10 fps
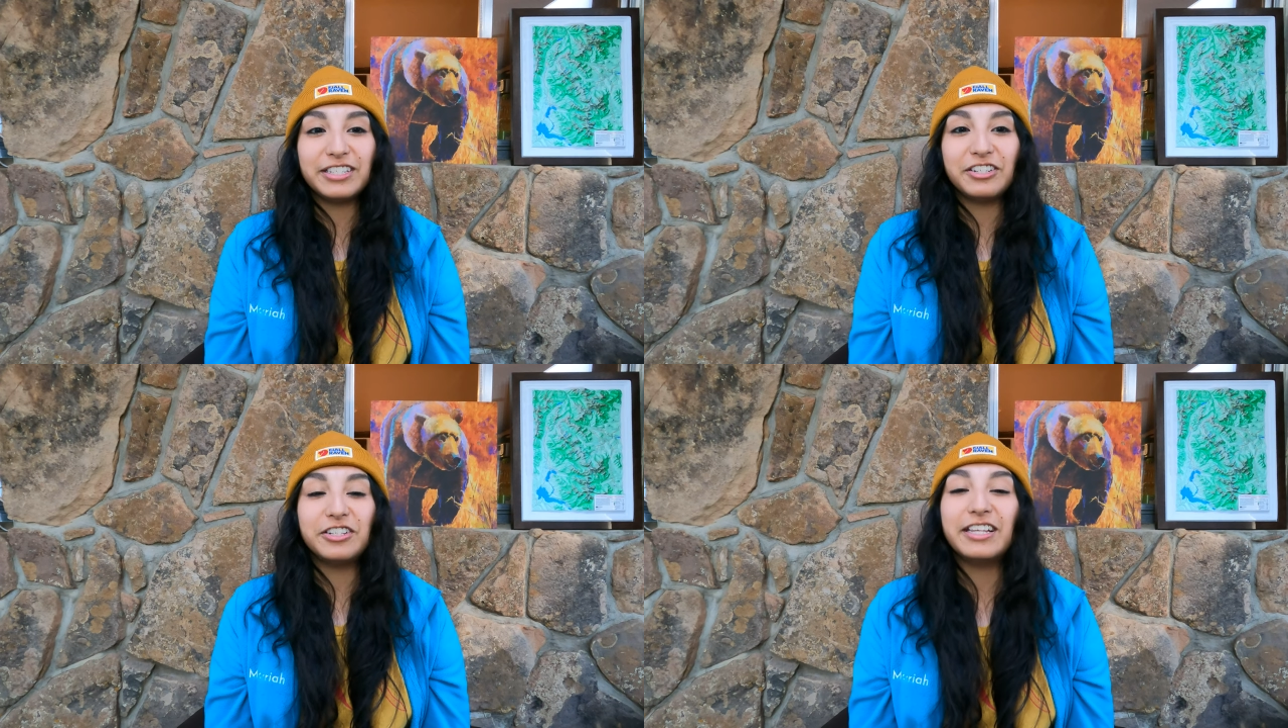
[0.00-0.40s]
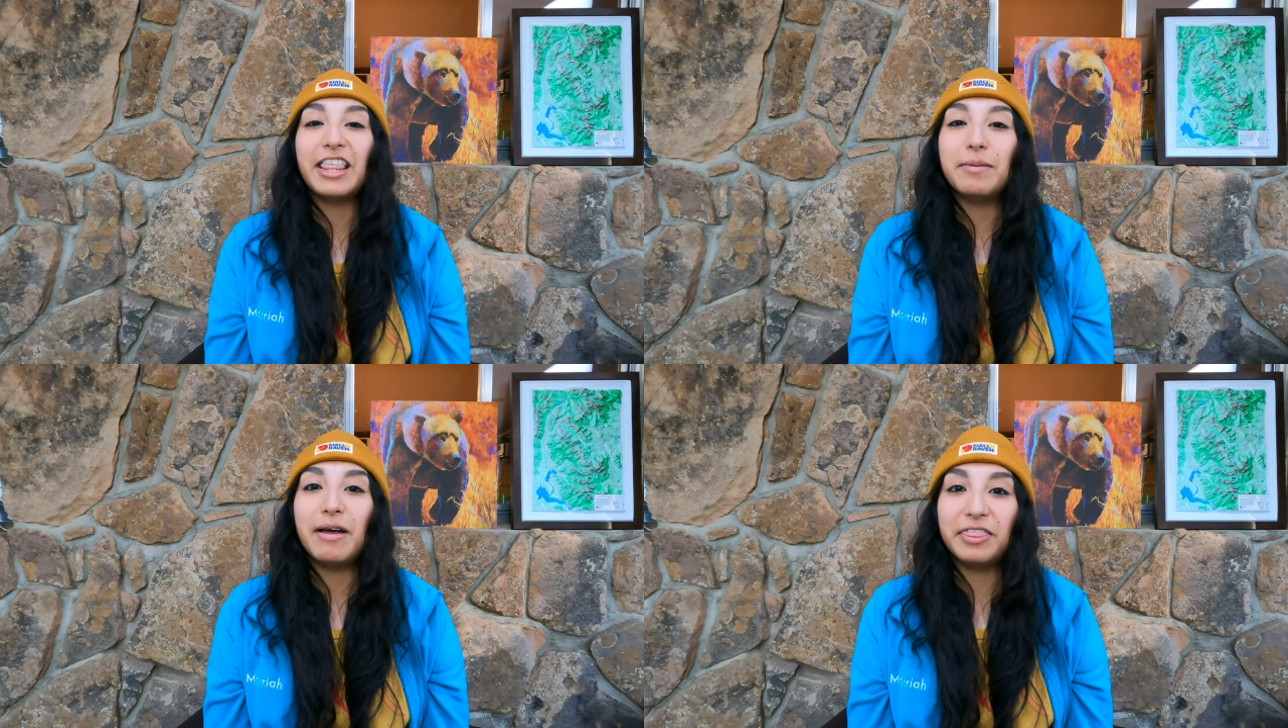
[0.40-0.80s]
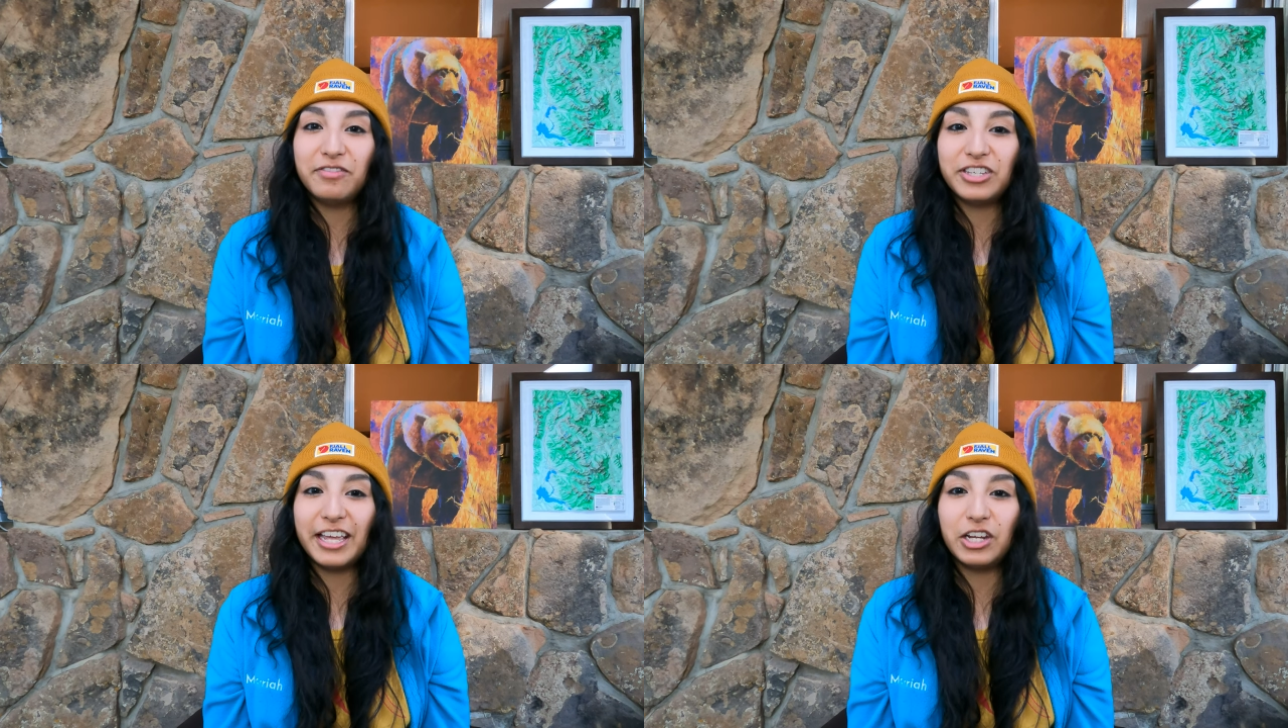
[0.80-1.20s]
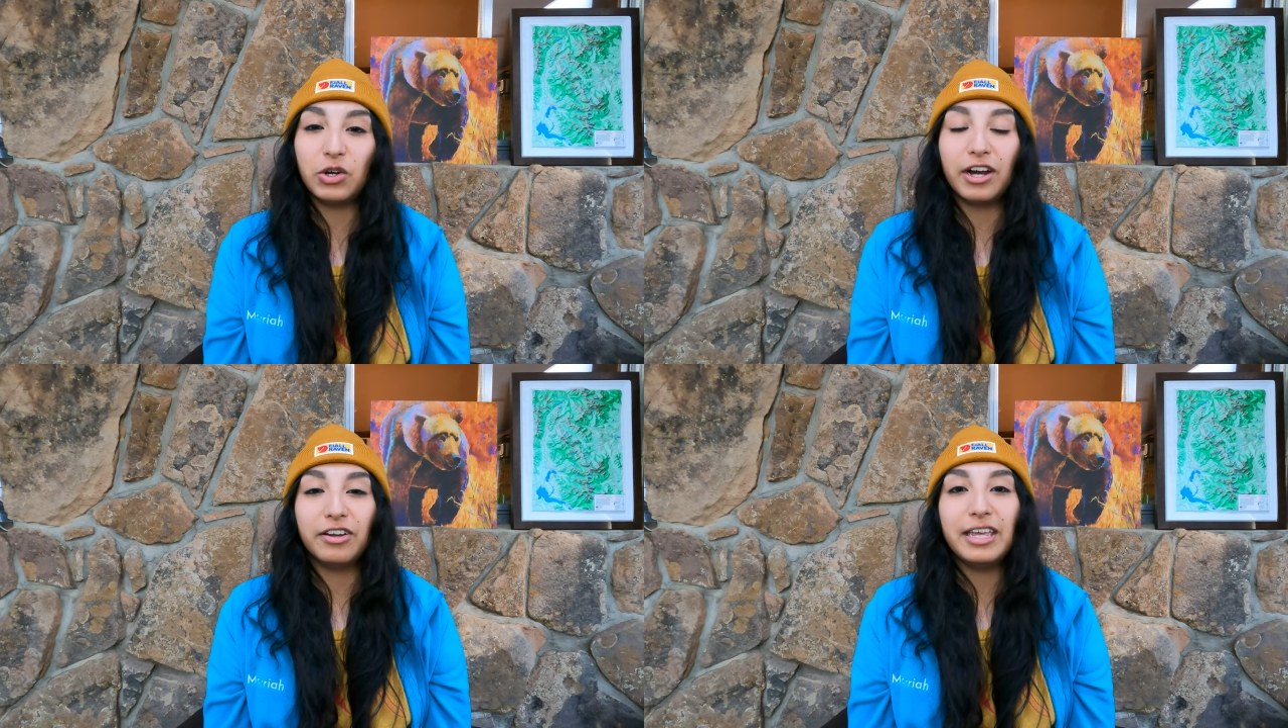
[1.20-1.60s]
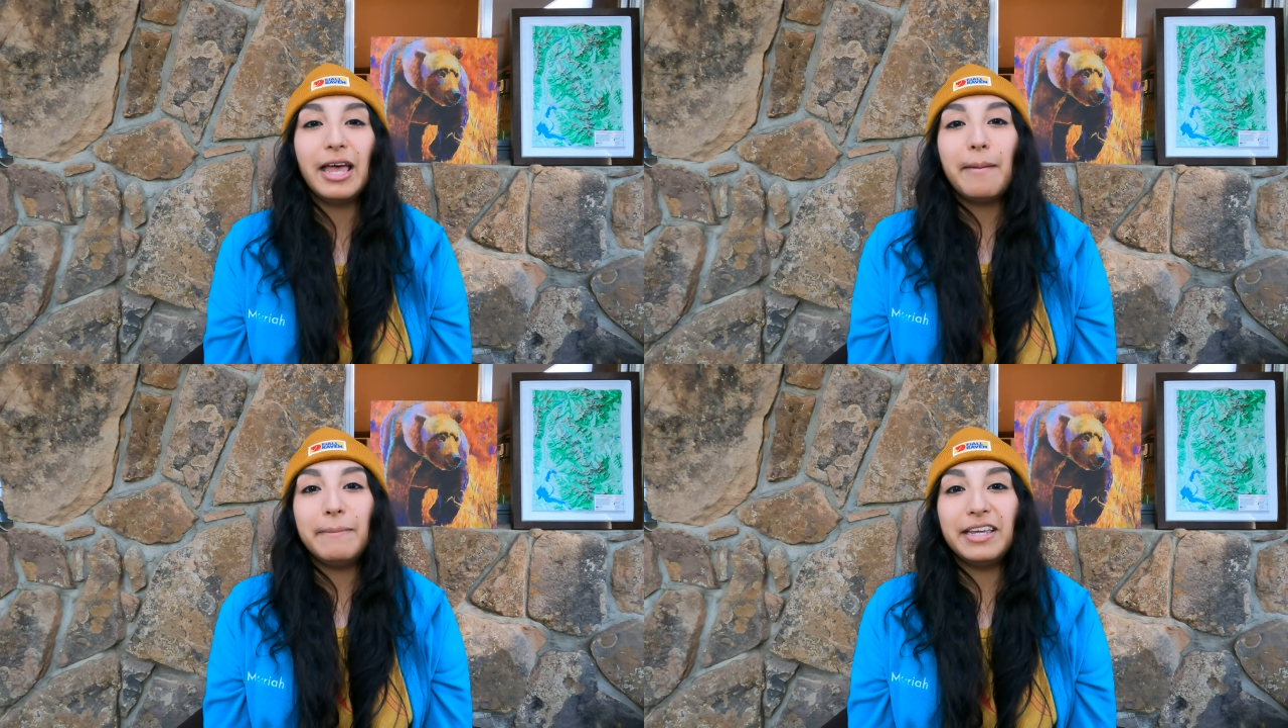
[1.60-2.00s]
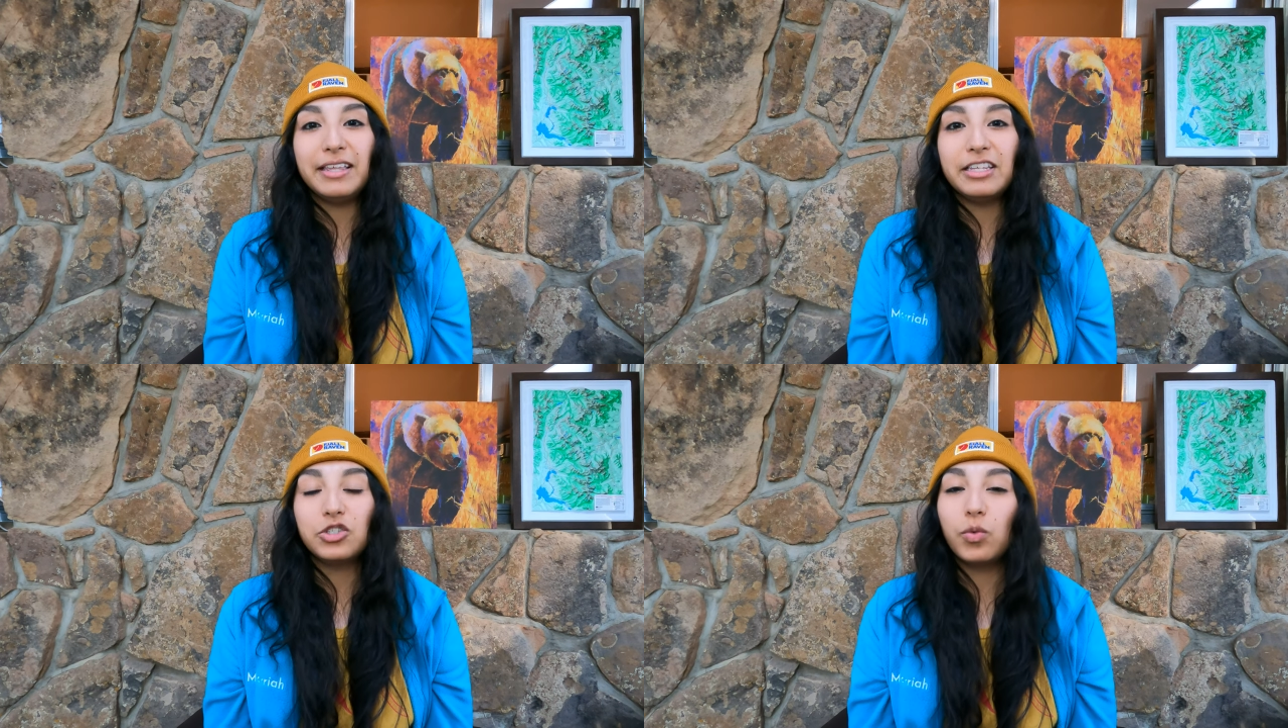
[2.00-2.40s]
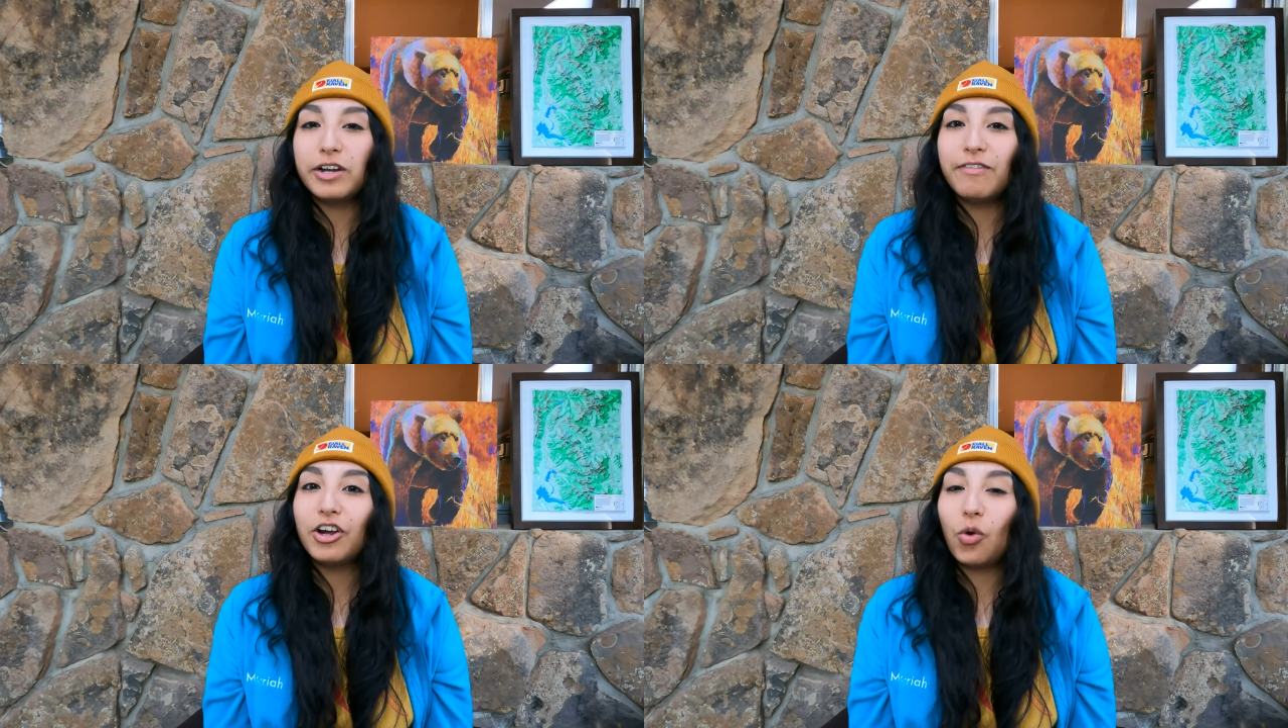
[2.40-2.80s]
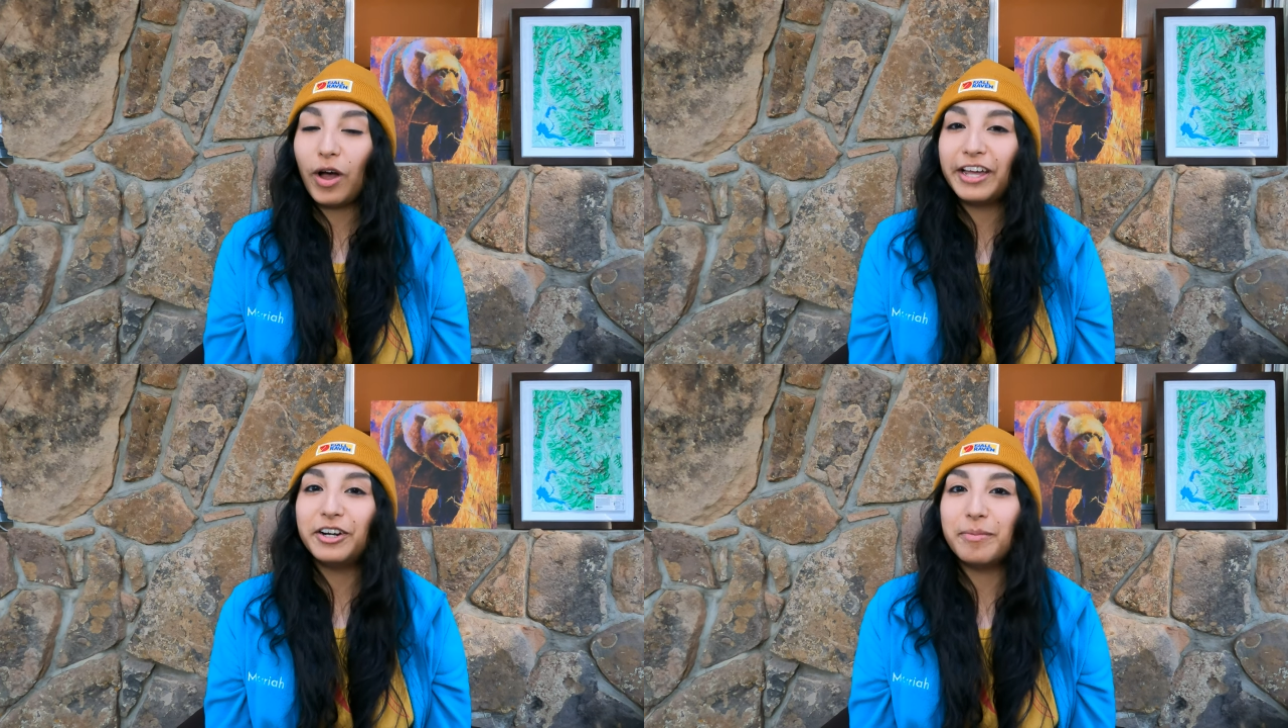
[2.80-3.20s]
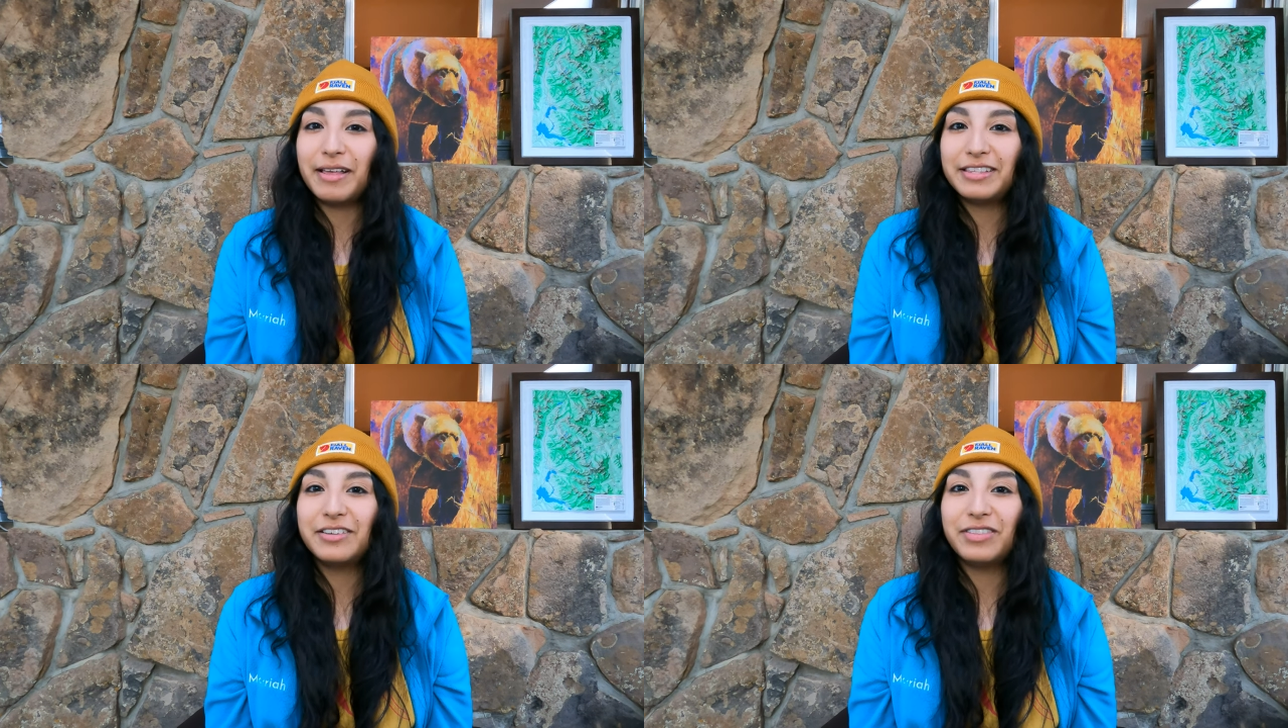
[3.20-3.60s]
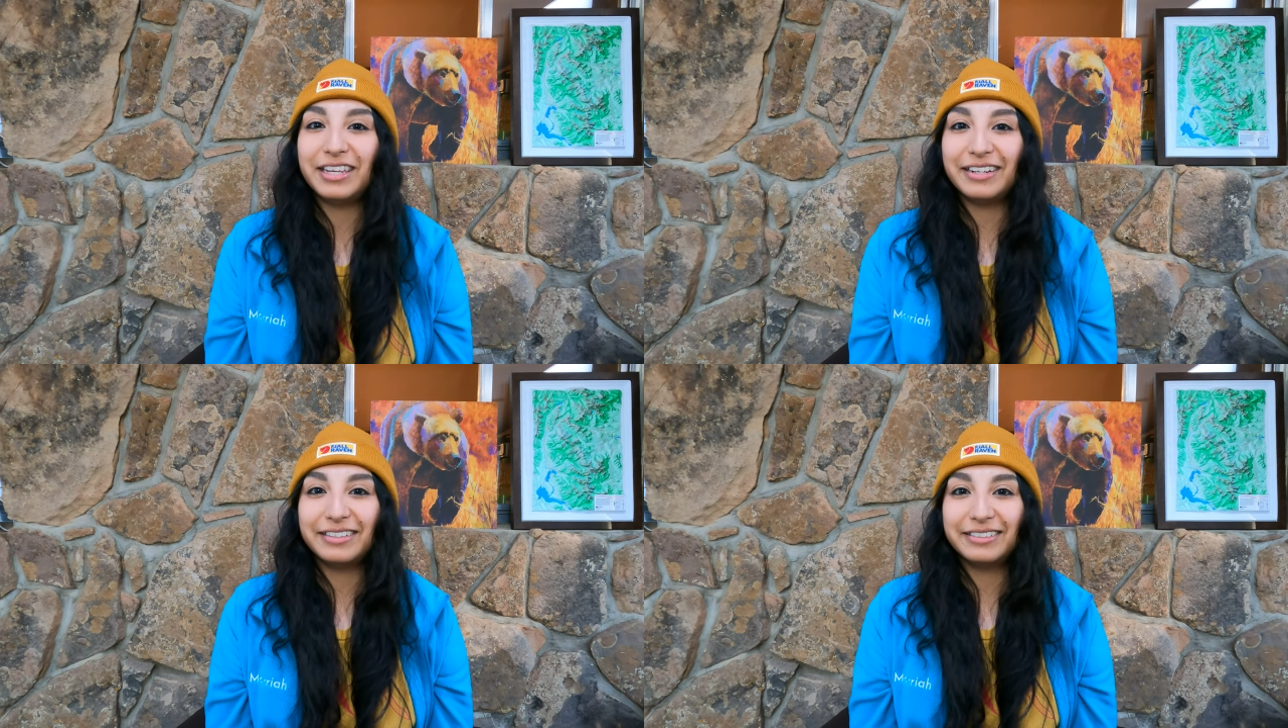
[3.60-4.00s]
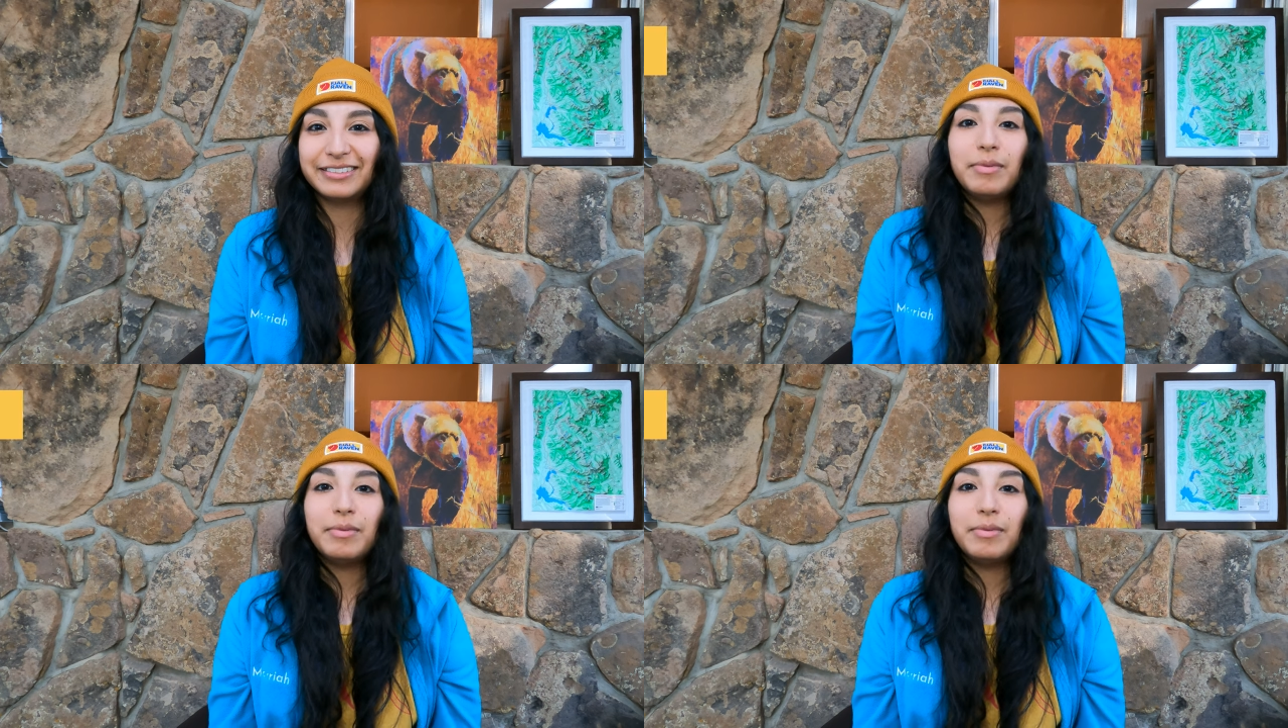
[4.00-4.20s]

visitors in the month of January, making this one of our quieter months of the year.